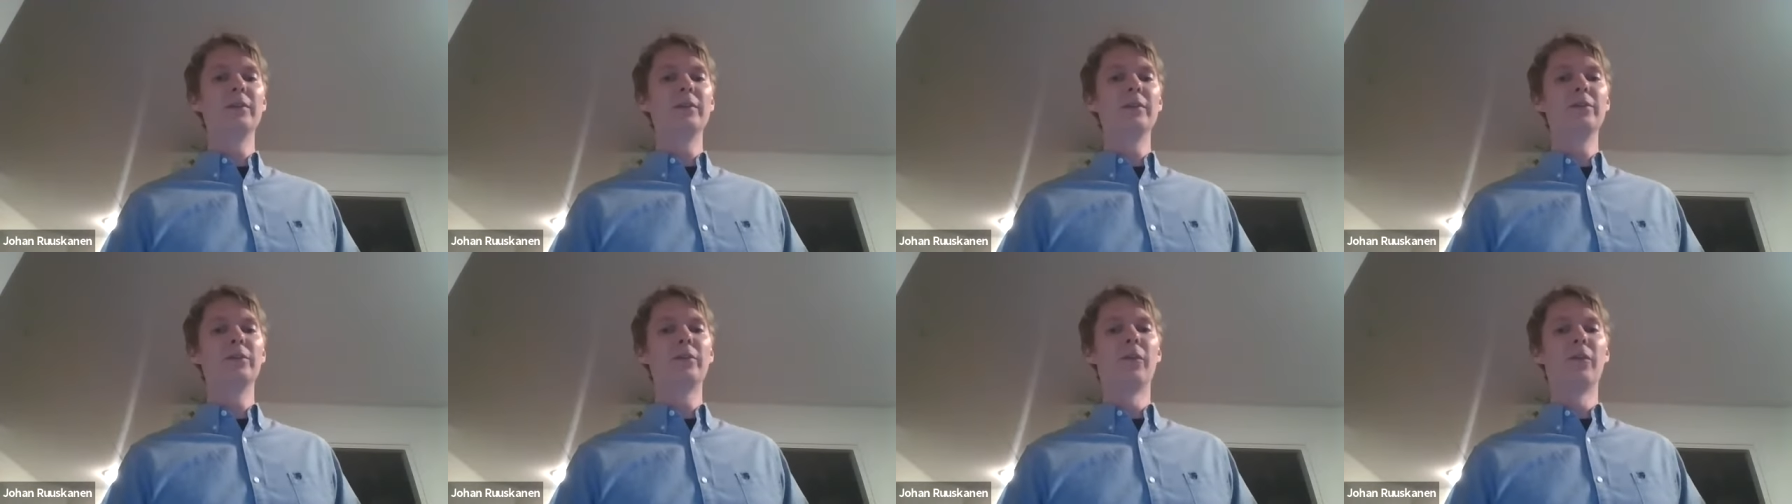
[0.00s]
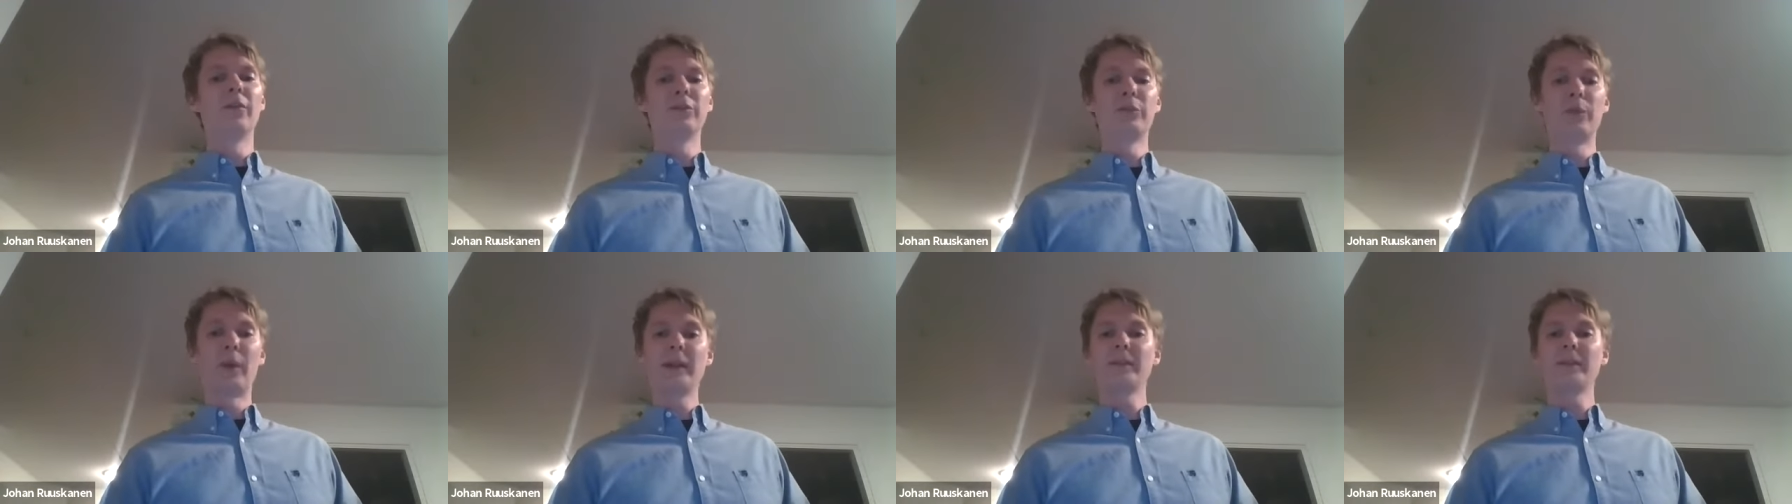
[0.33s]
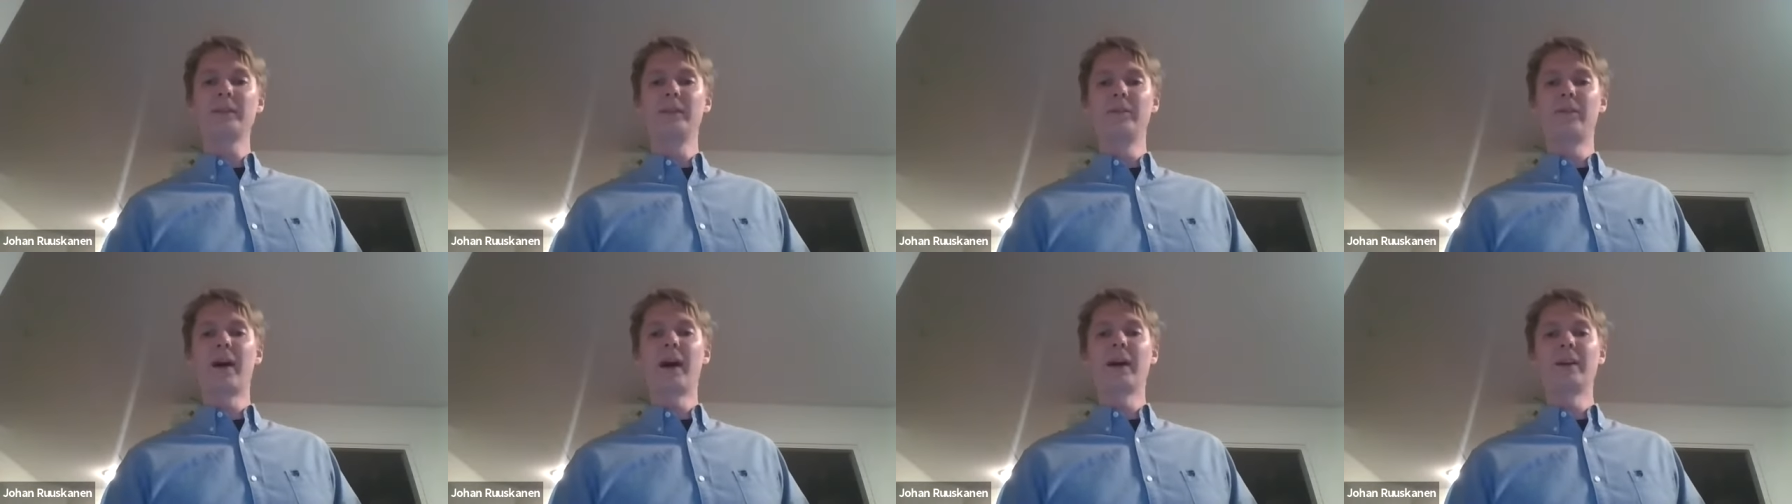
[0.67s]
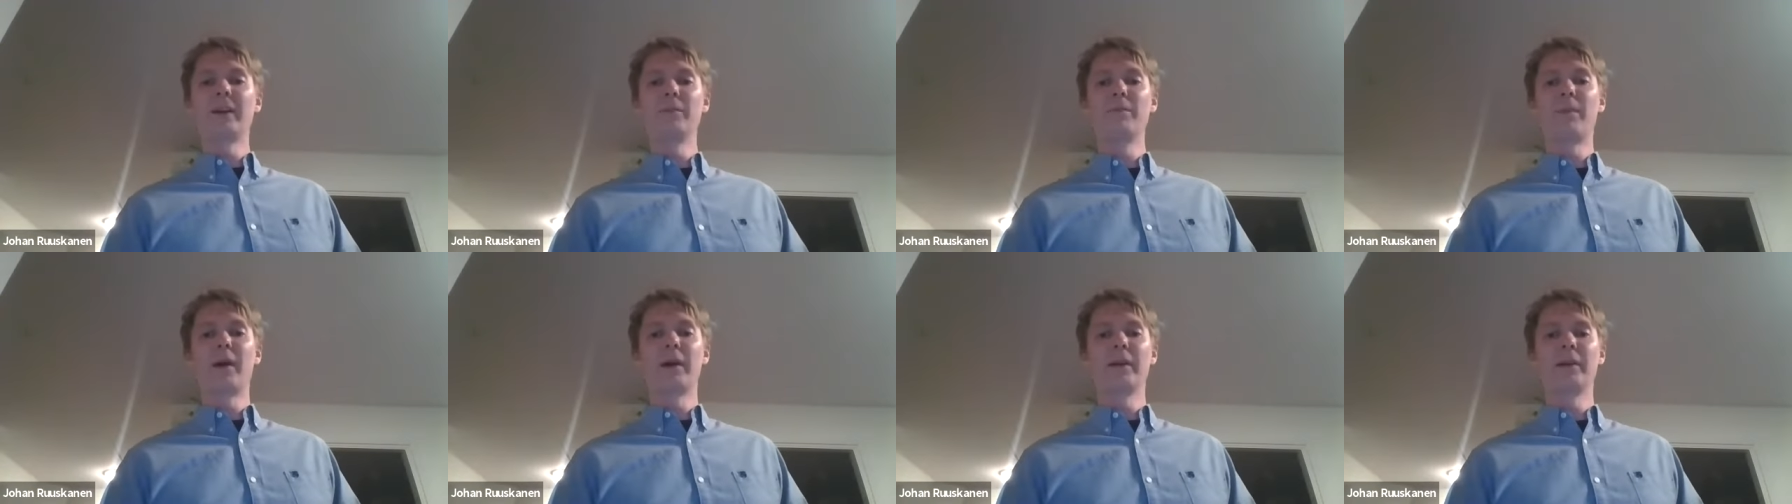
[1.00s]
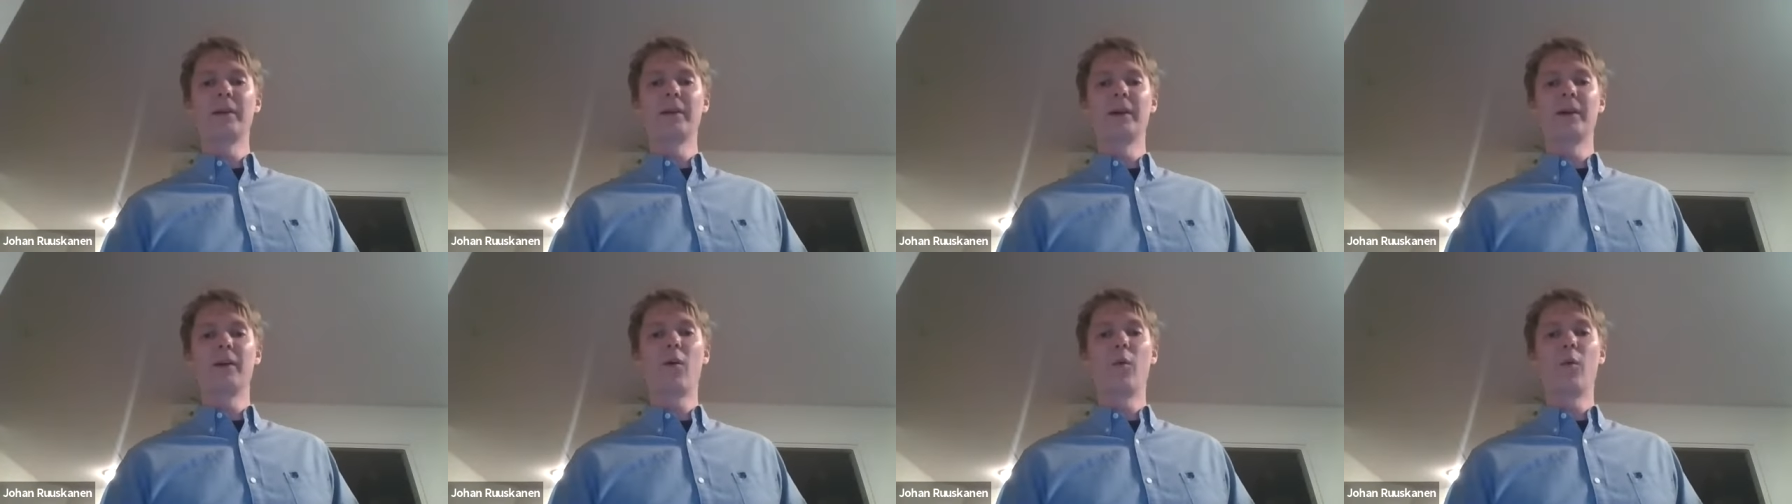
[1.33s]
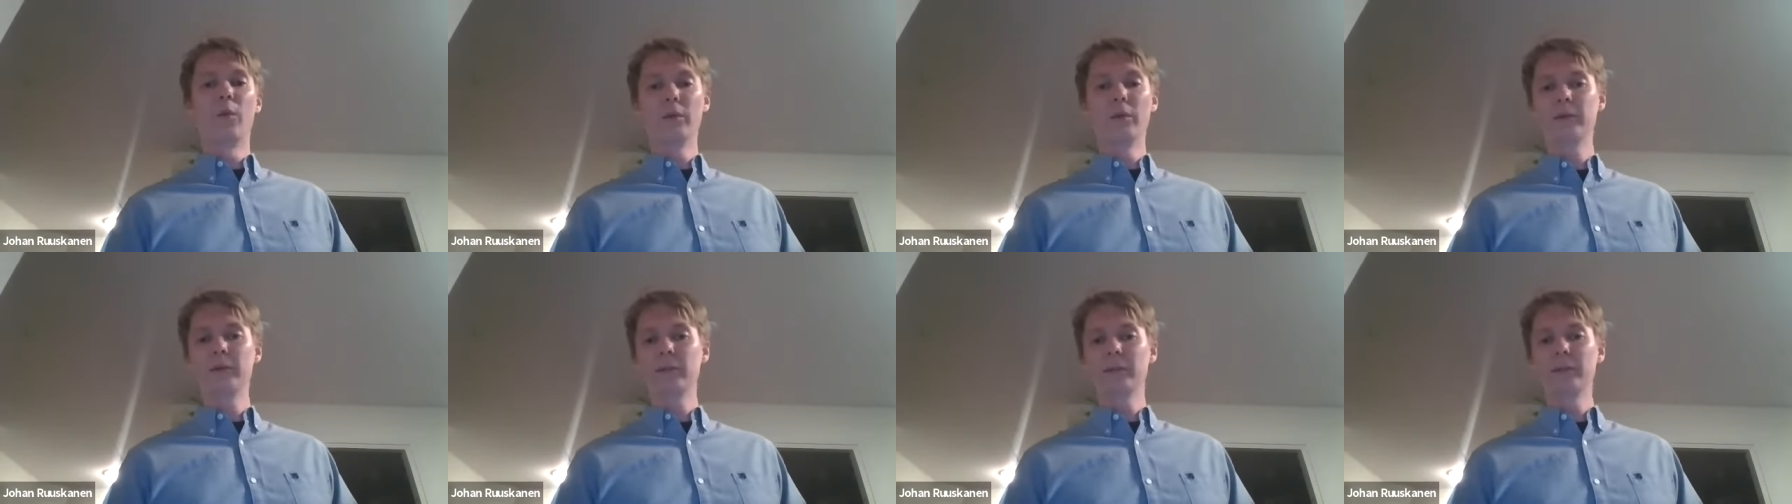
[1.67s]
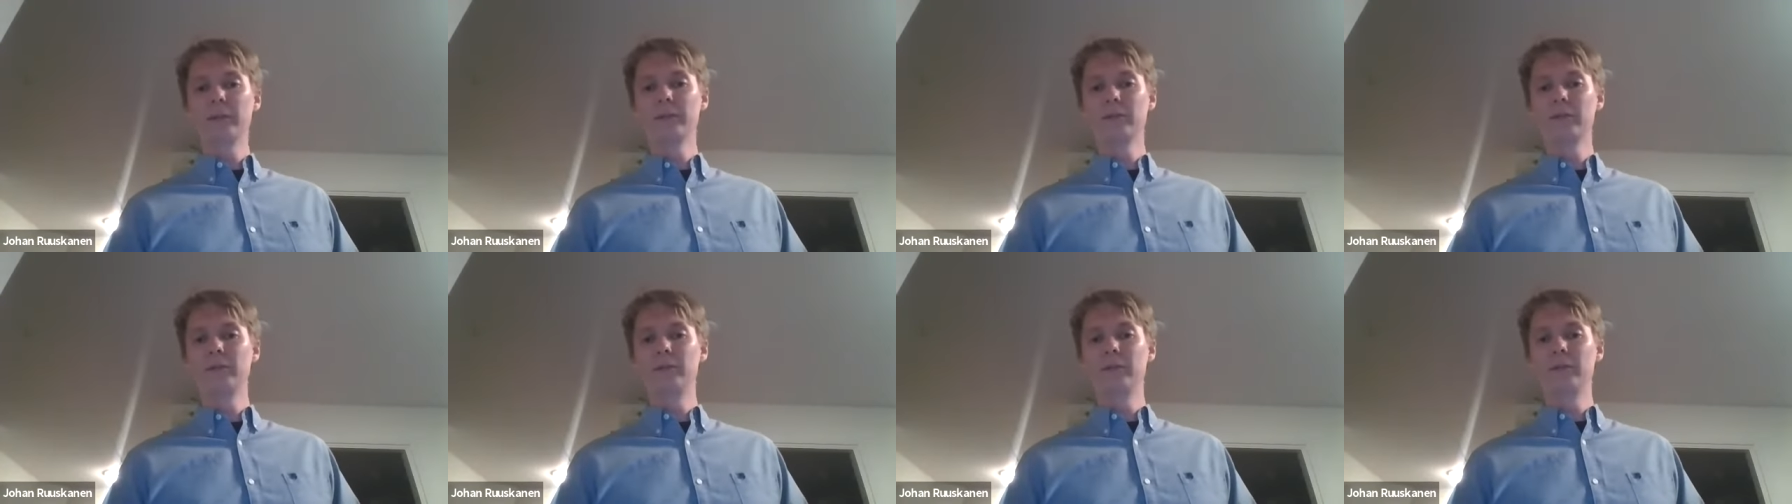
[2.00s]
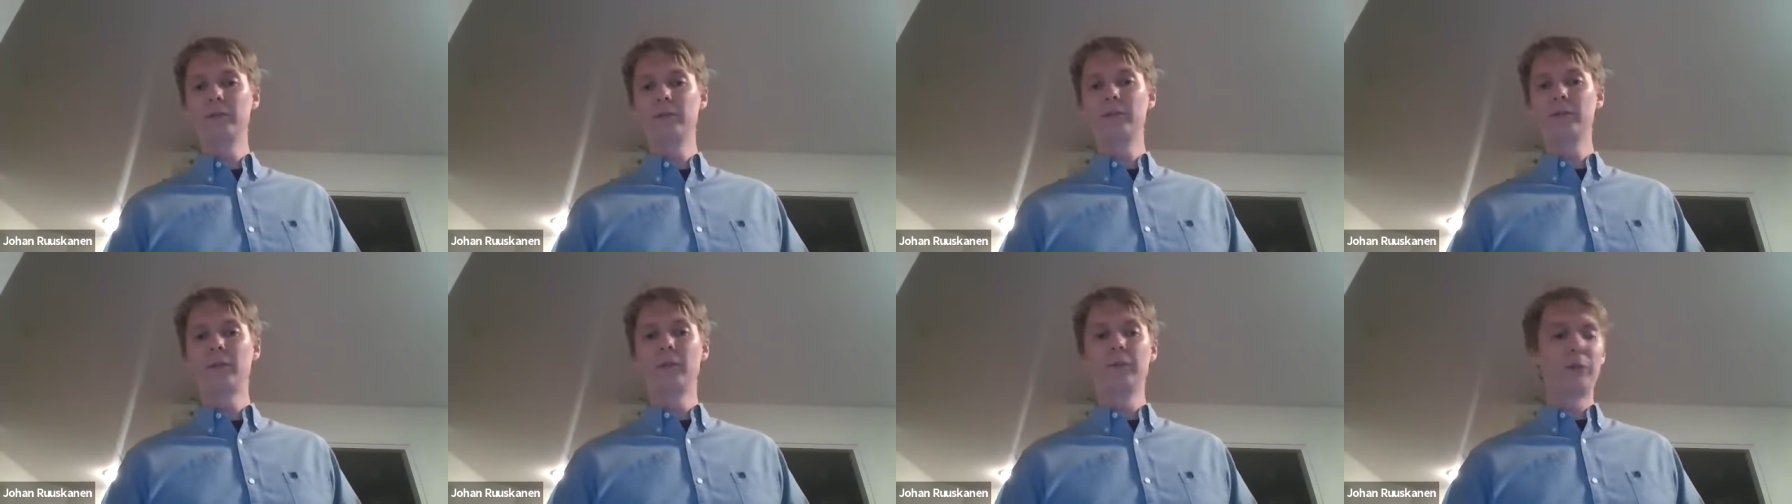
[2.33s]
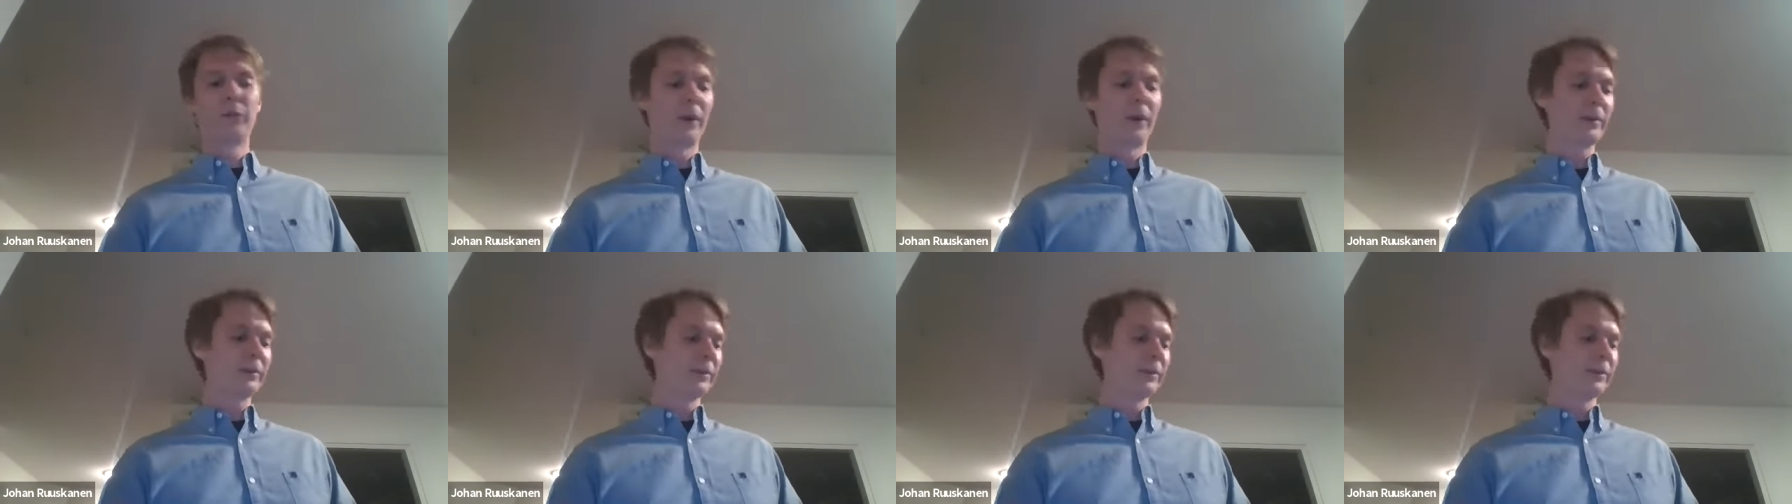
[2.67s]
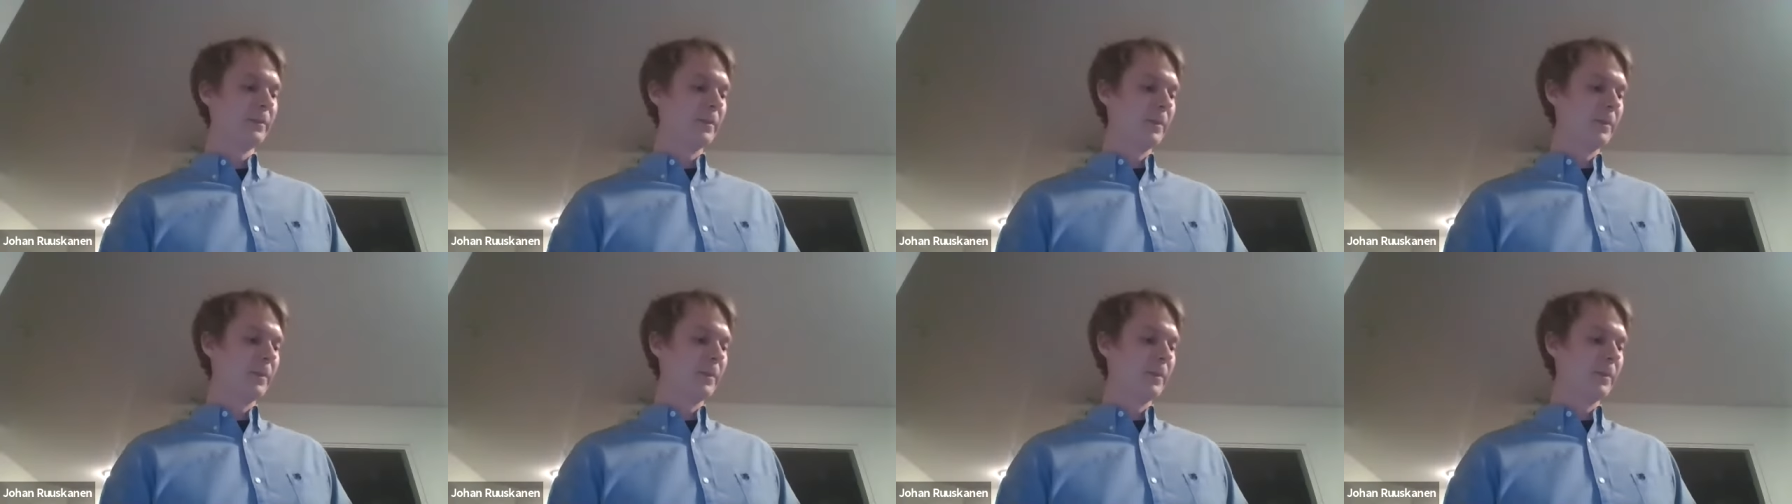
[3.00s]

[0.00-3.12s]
service rate divided by the old service rate.